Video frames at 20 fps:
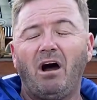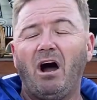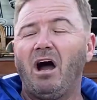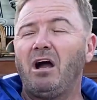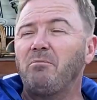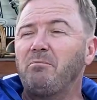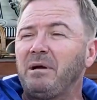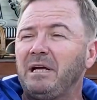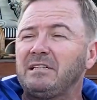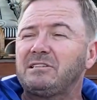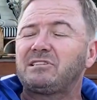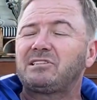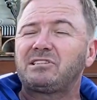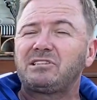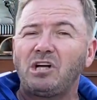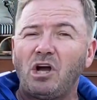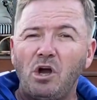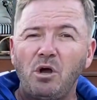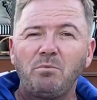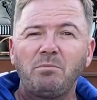I meet
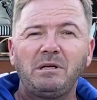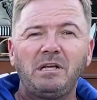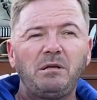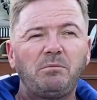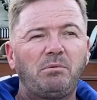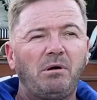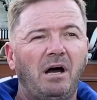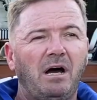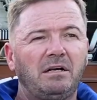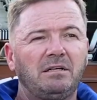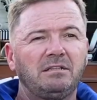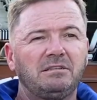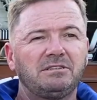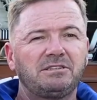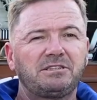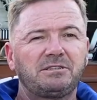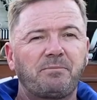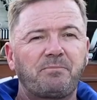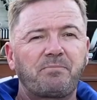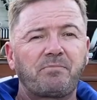so many
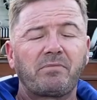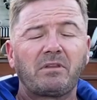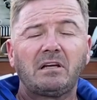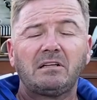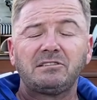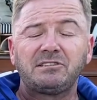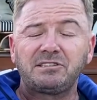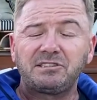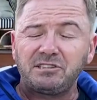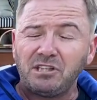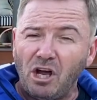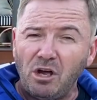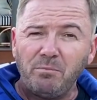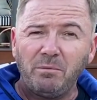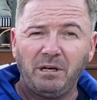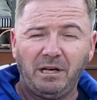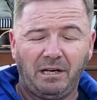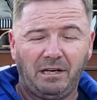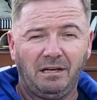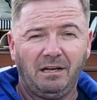partners, so
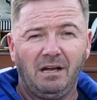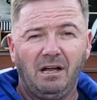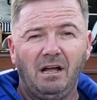many,